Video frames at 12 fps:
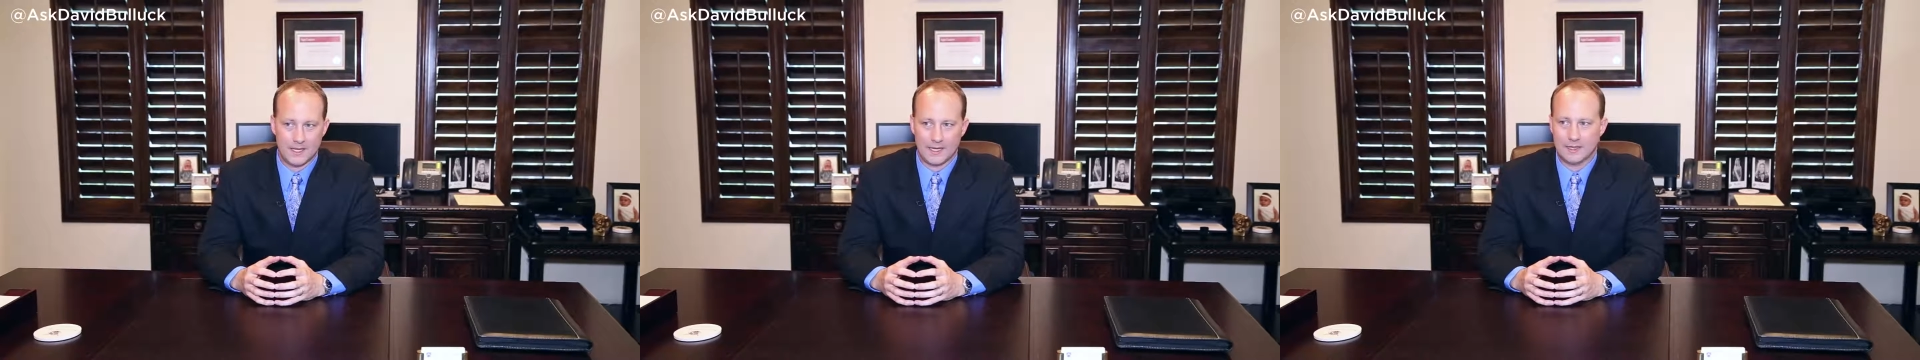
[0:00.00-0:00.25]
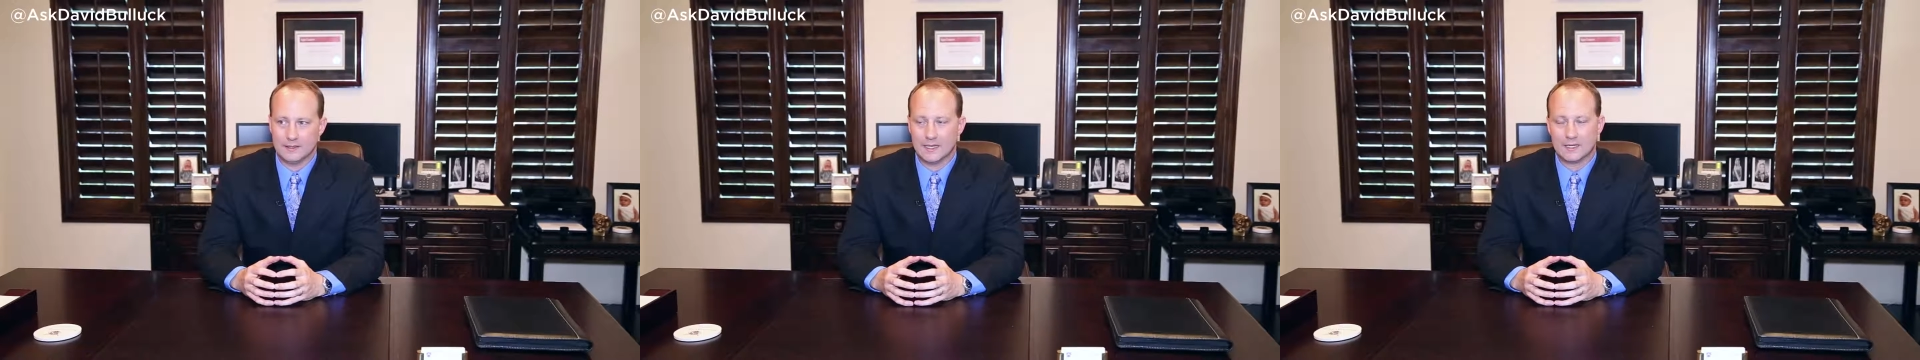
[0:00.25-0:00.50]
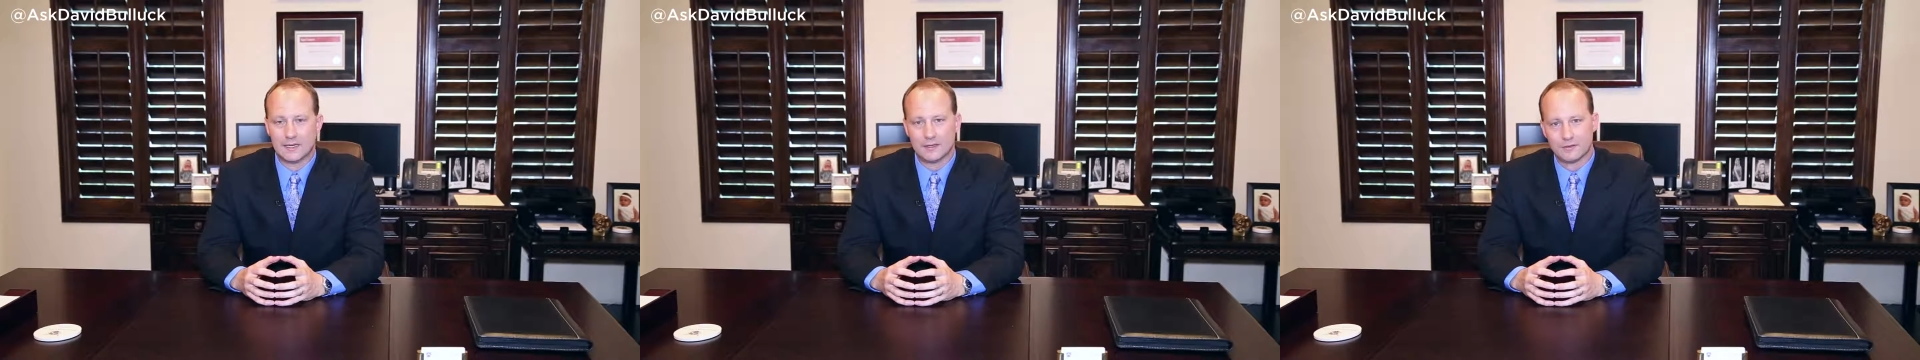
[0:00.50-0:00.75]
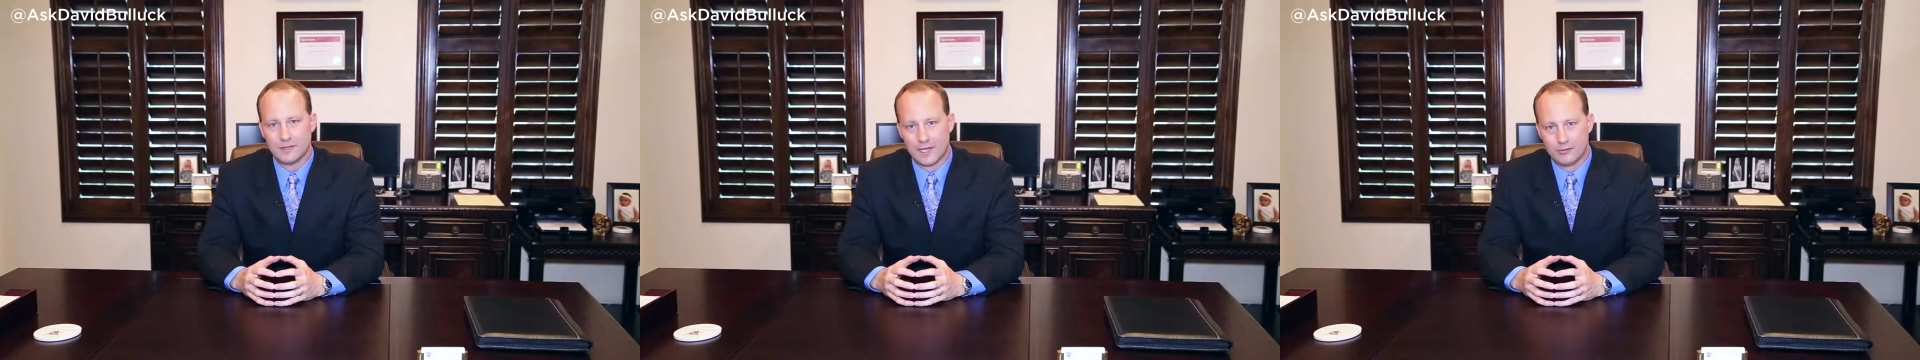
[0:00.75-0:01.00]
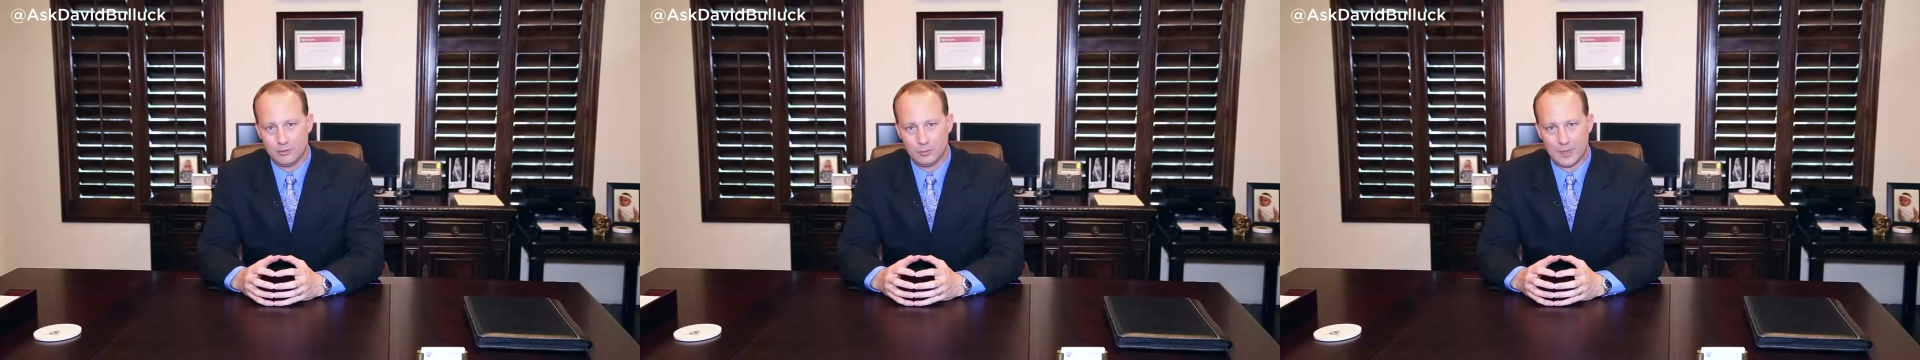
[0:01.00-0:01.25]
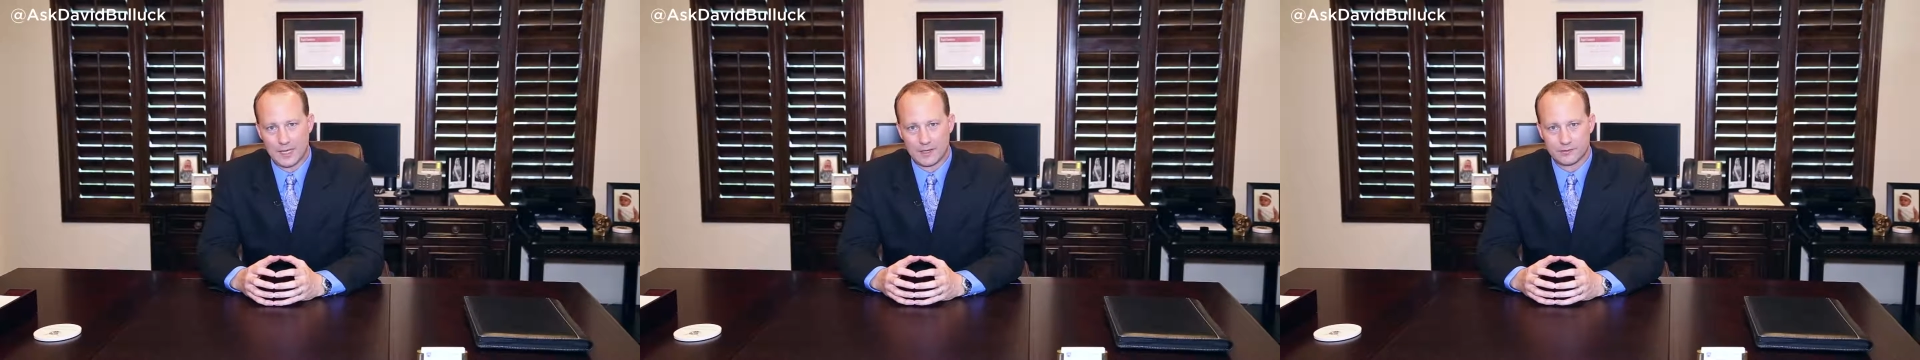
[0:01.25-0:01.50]
and they got a
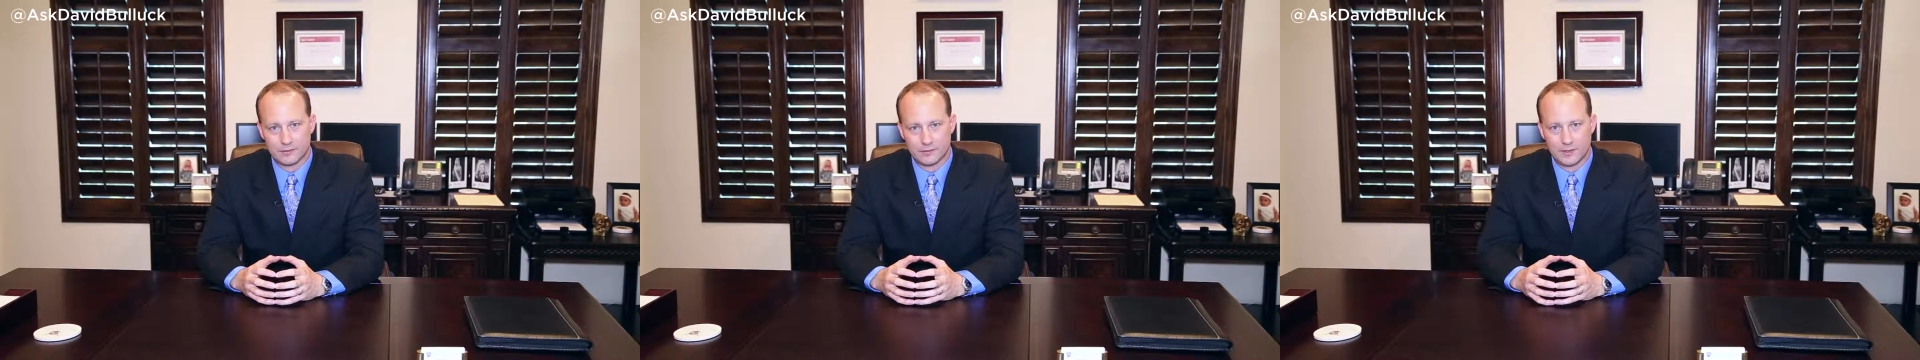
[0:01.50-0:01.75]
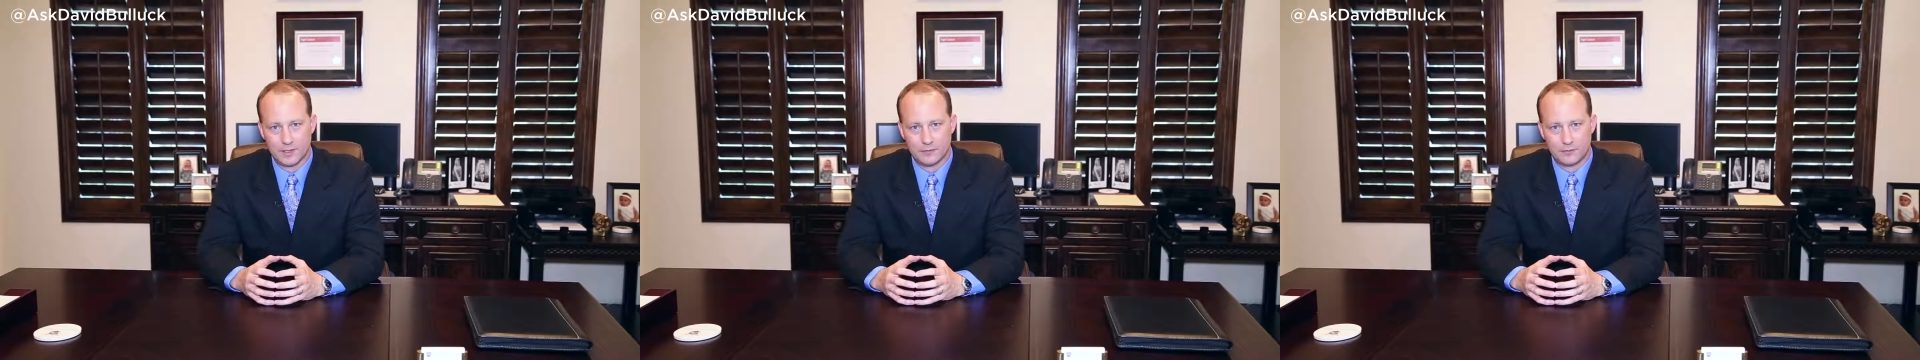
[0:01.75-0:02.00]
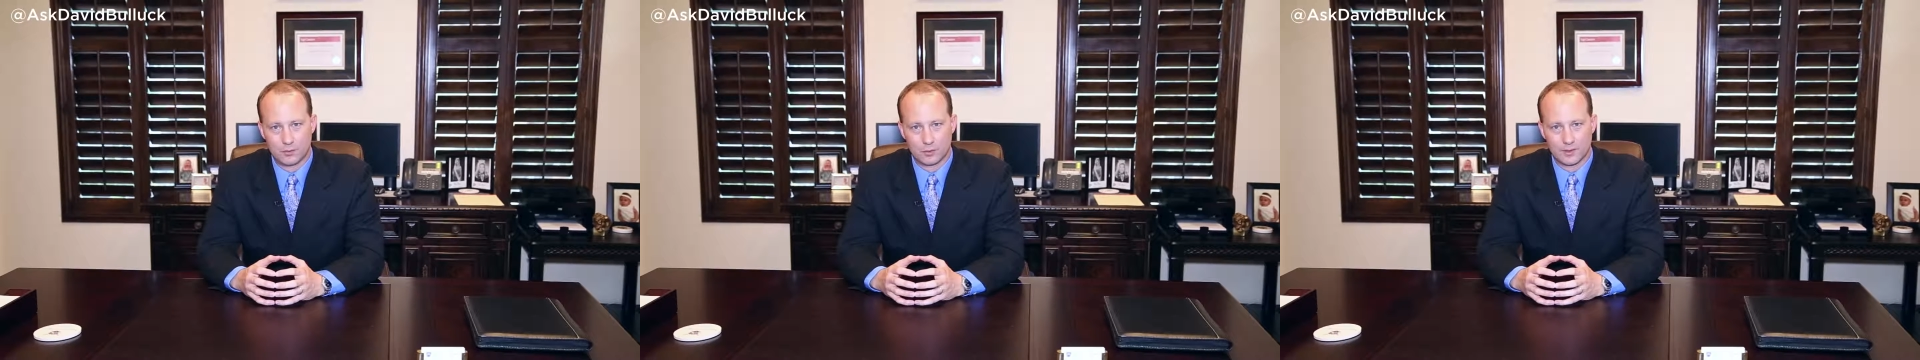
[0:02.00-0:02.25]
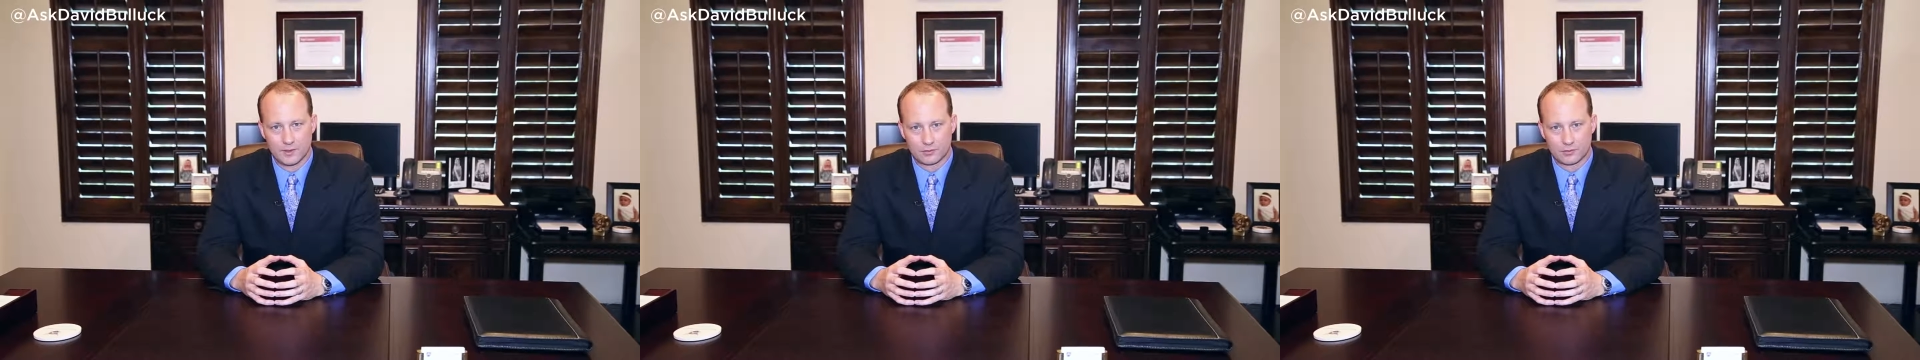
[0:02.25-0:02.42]
statute passed in the state of Florida